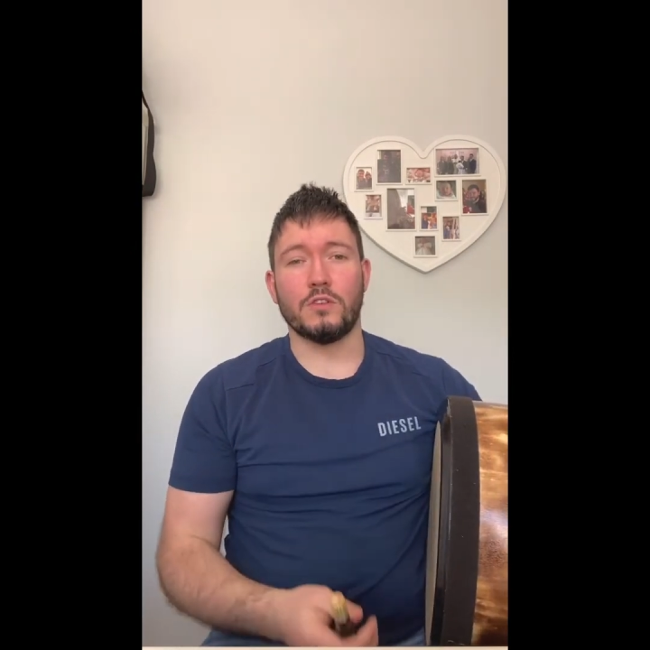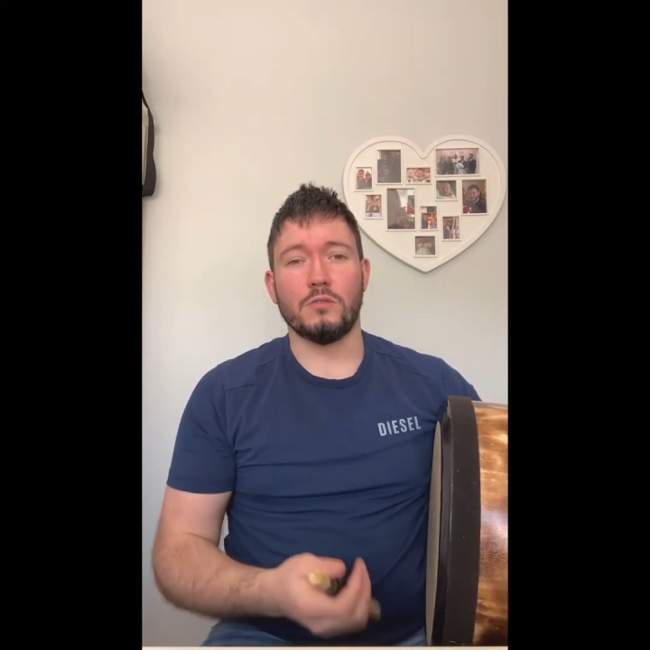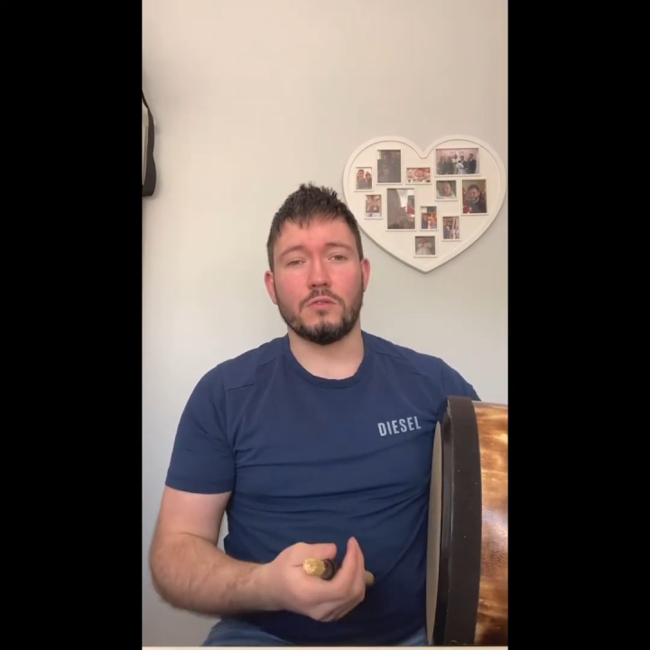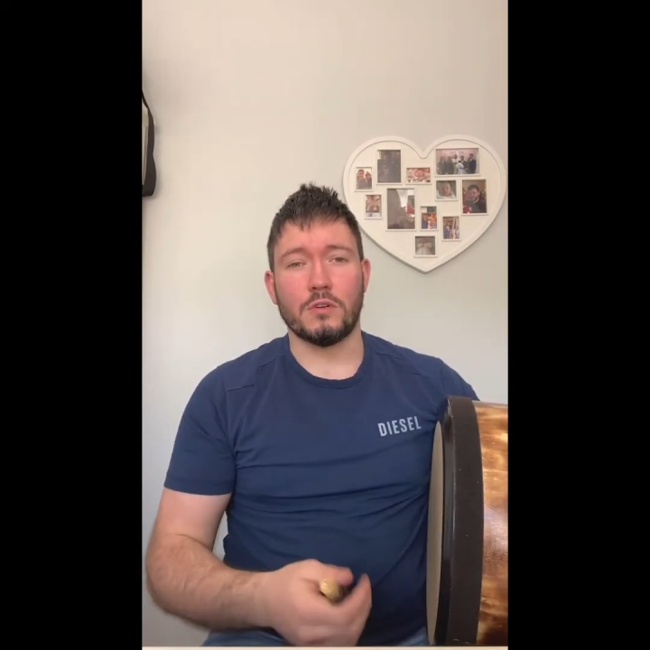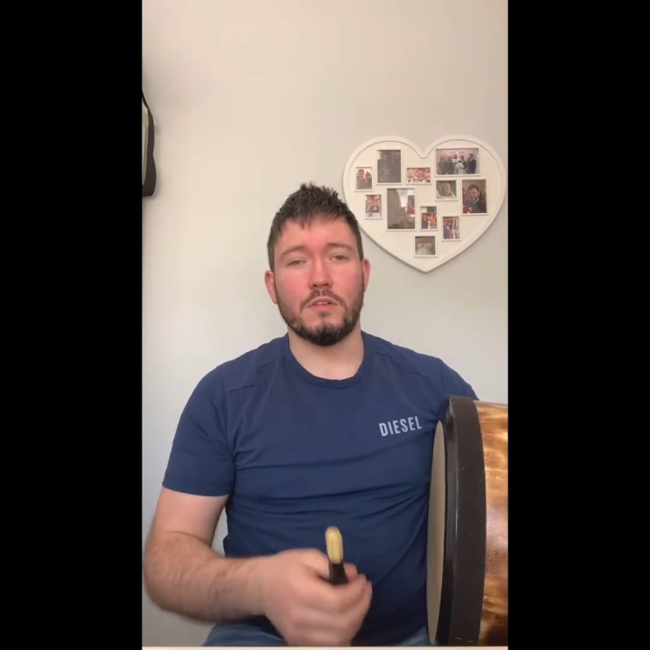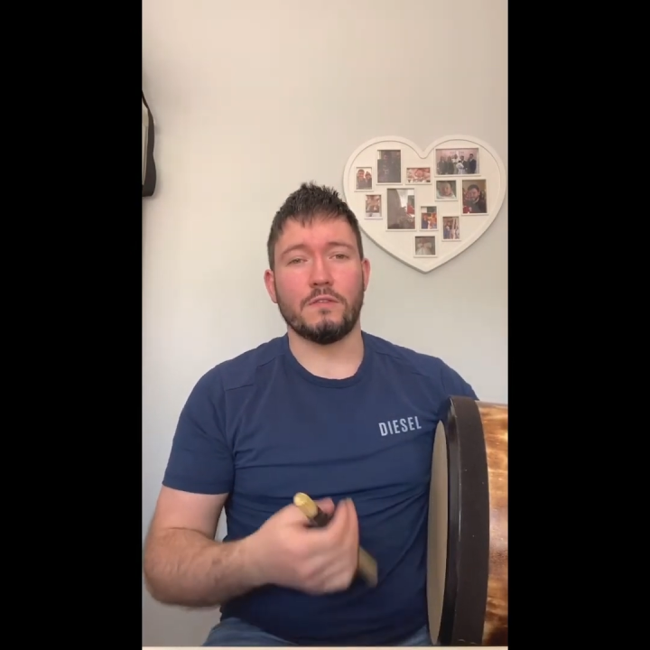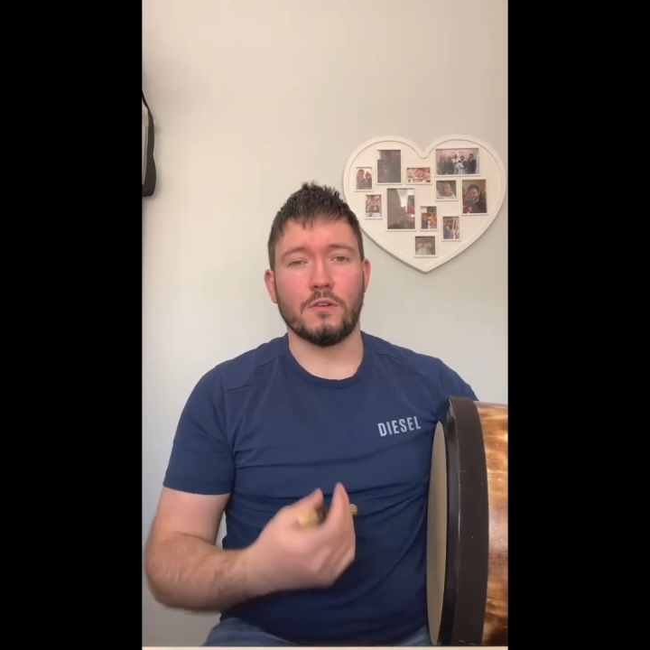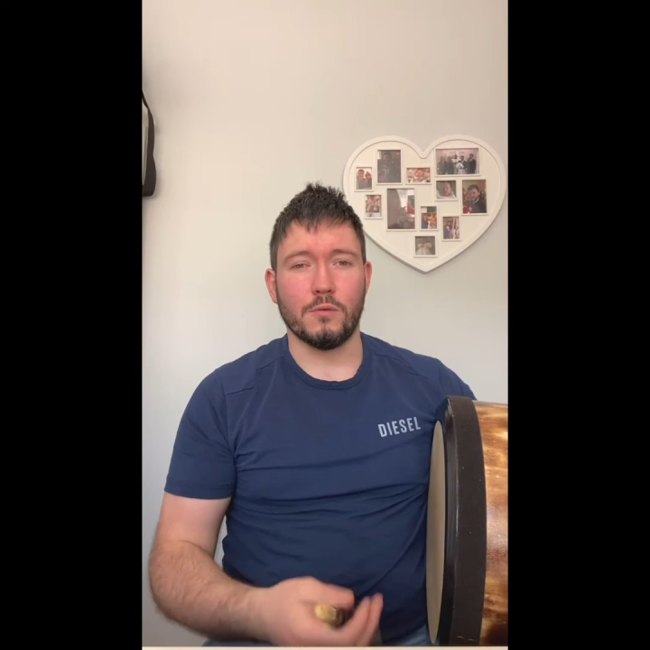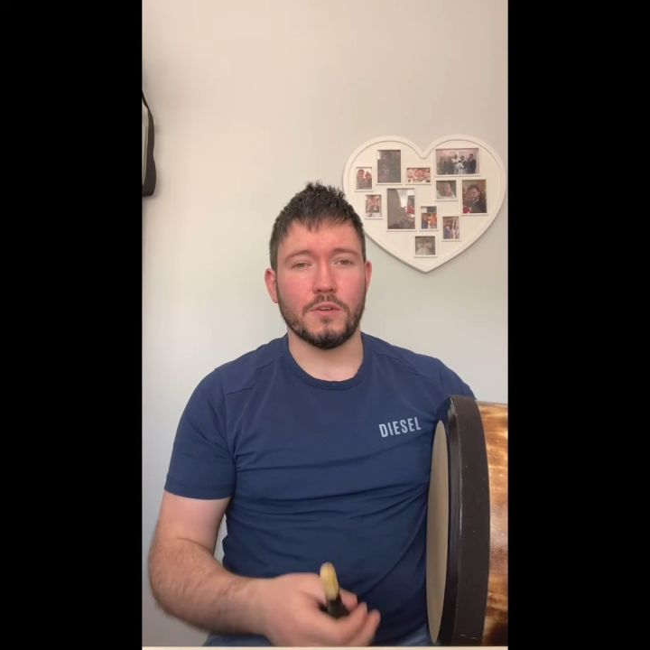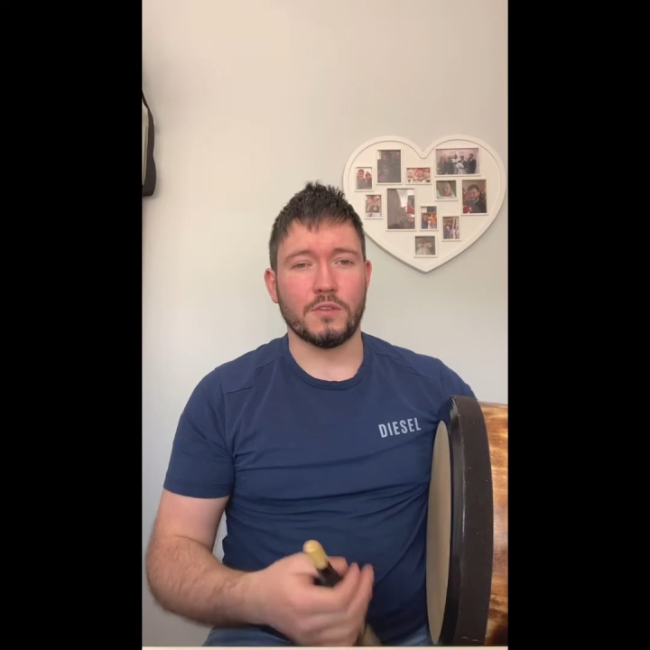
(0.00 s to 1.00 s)
2, 3,
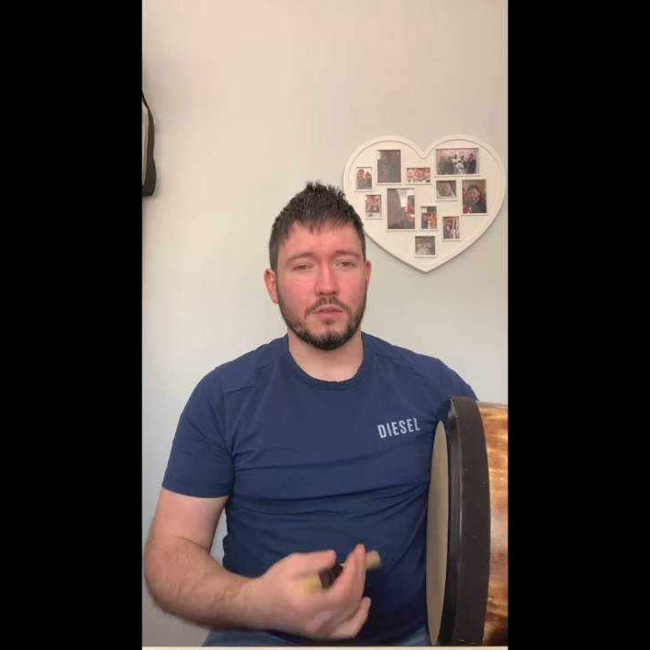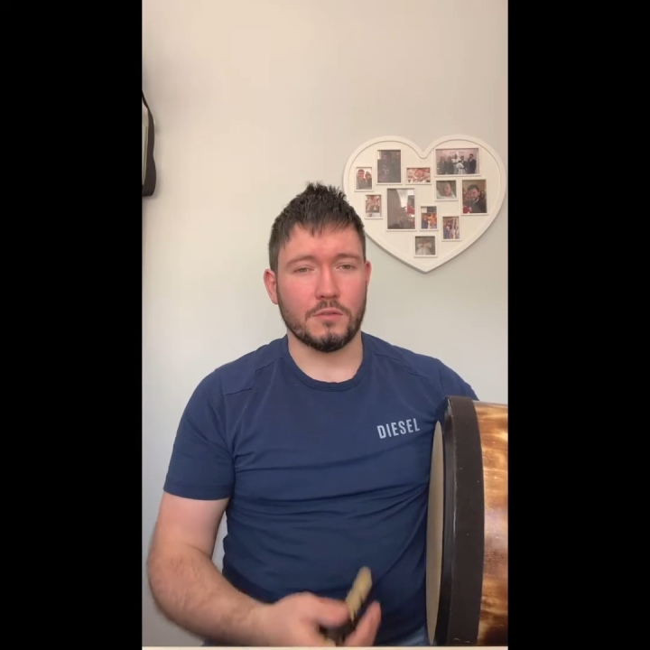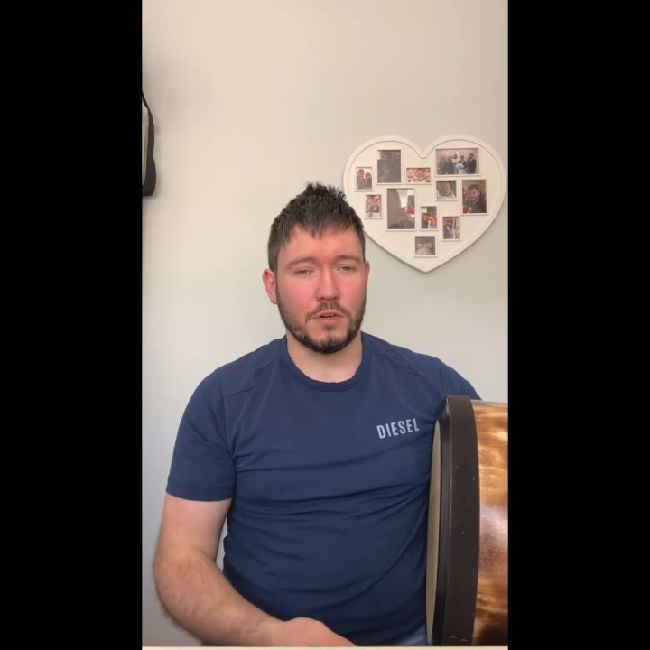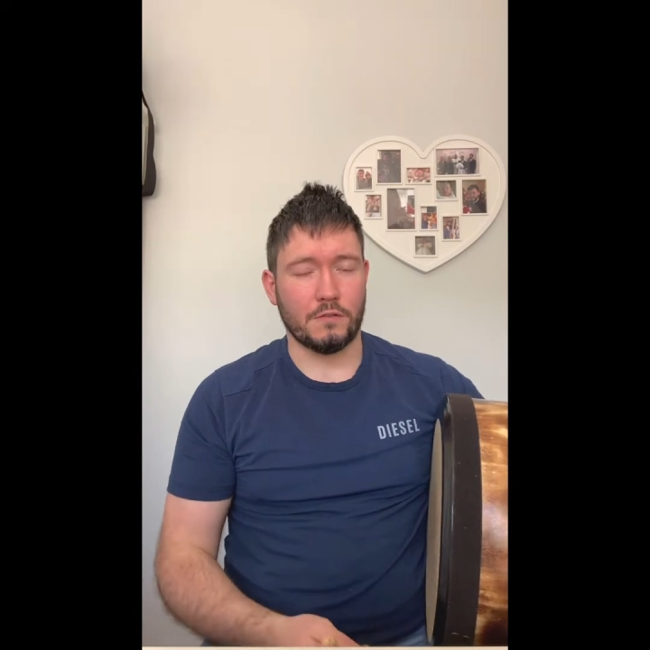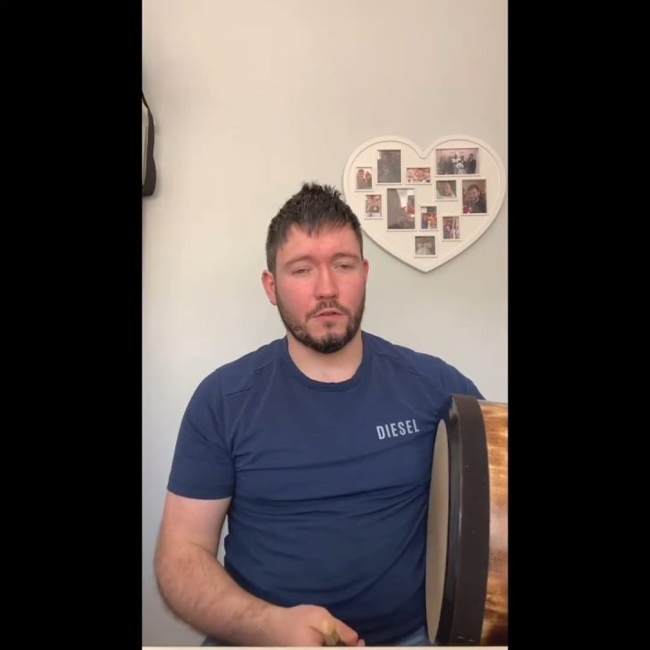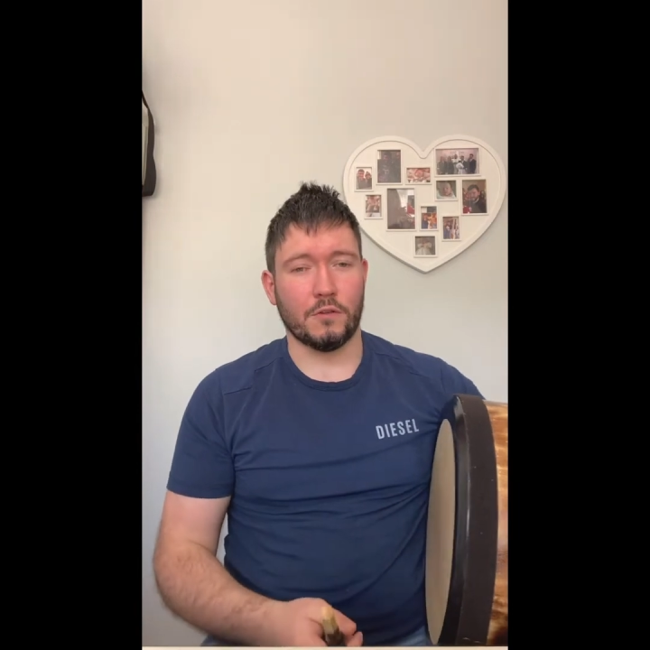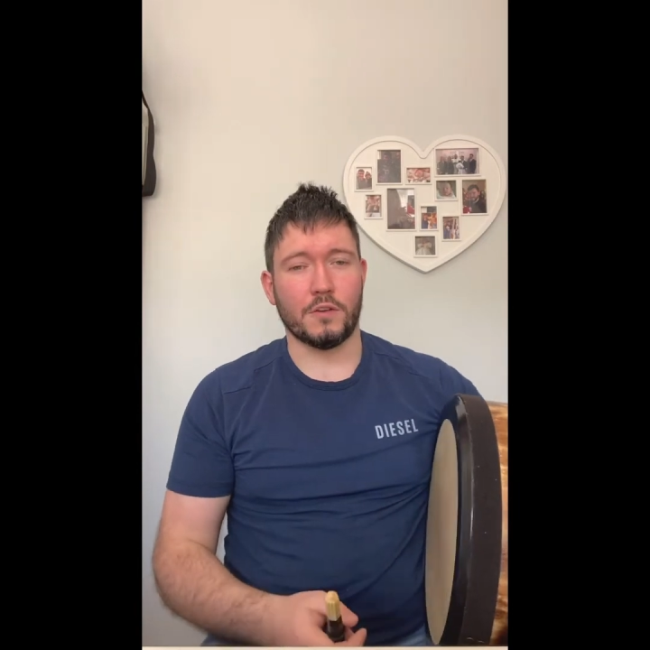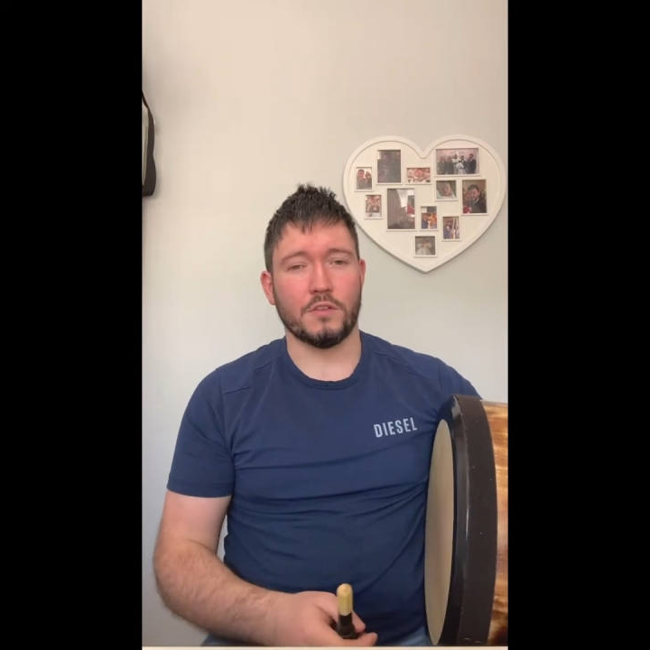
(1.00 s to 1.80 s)
4, 1, 2, 3, 4.